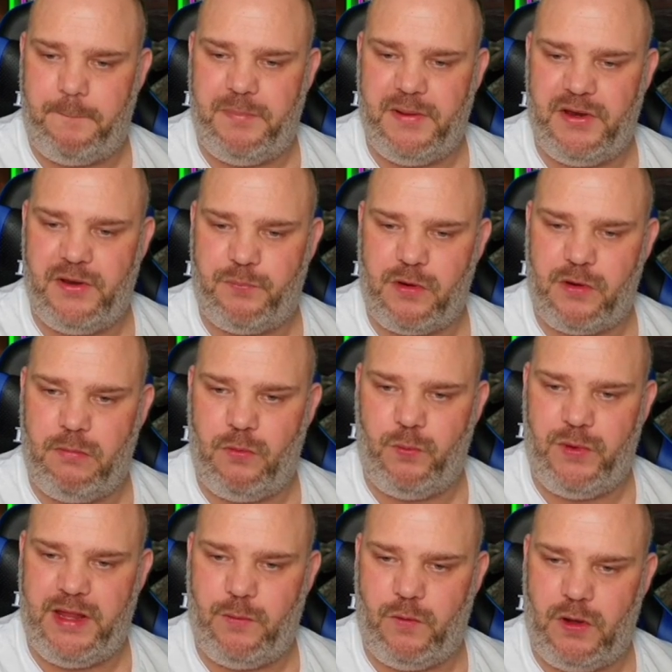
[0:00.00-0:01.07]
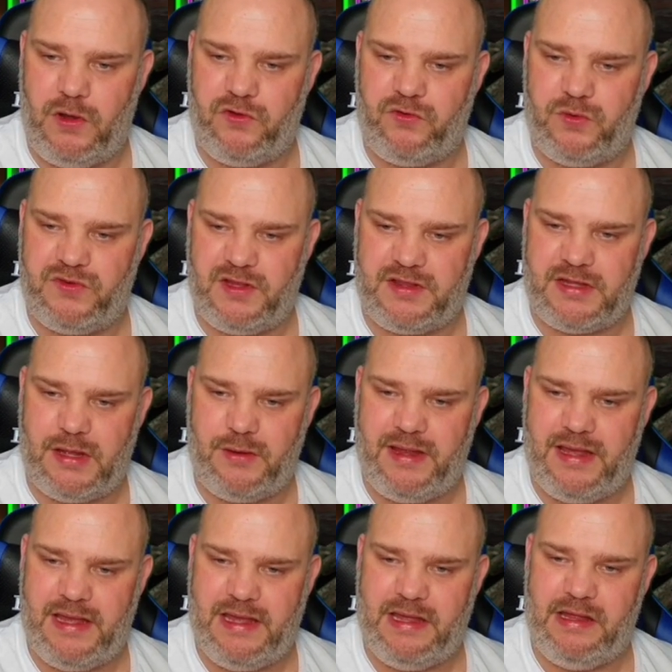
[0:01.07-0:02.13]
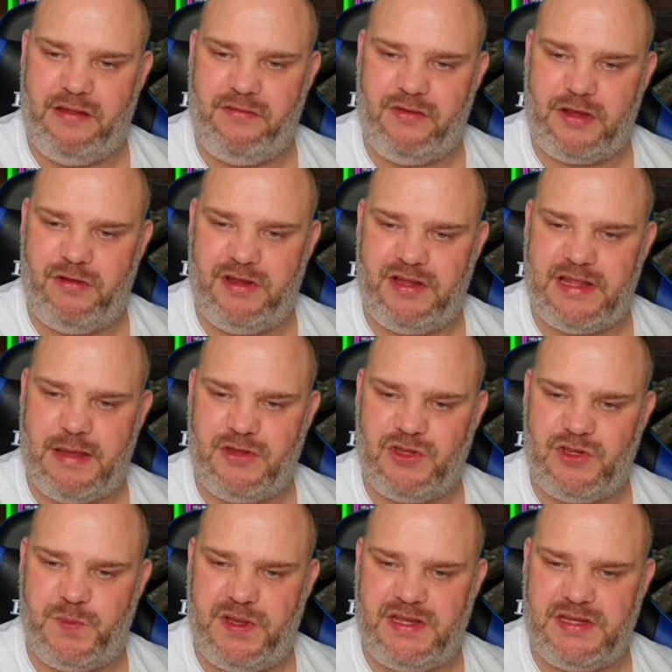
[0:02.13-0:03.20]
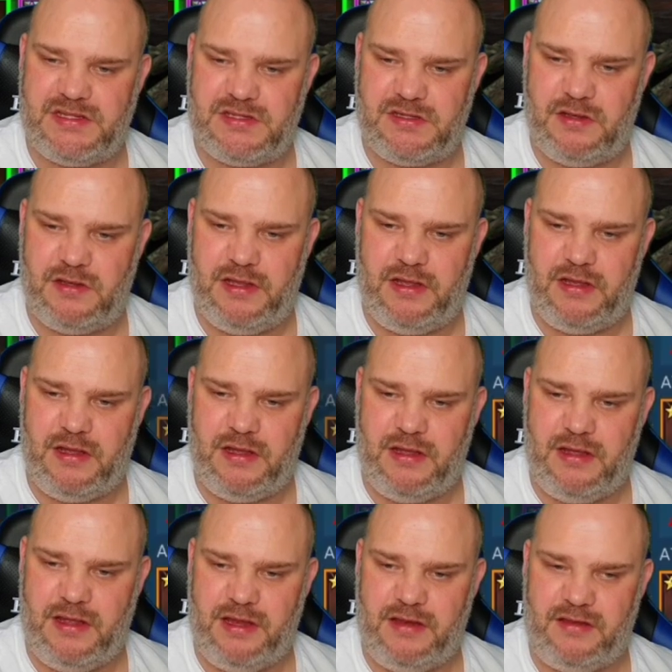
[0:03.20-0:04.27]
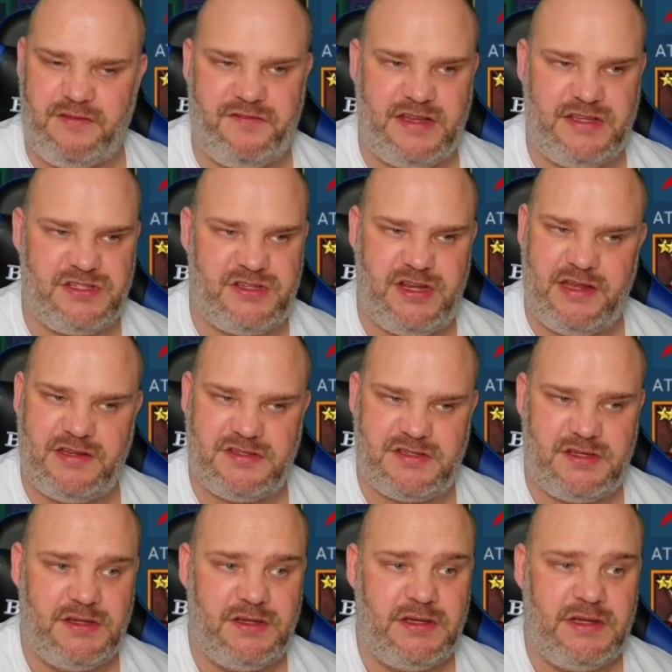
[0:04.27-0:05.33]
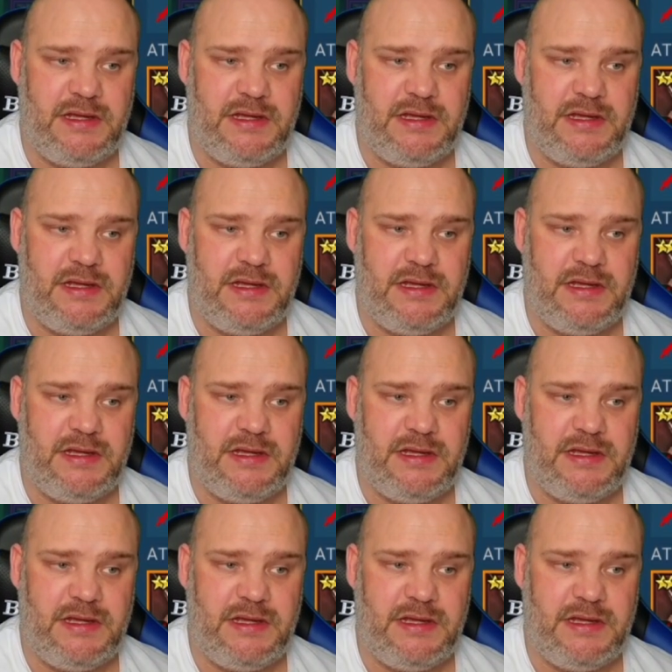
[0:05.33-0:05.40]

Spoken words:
but the problem with it was I don't have a crit damage piece in Defense Chest,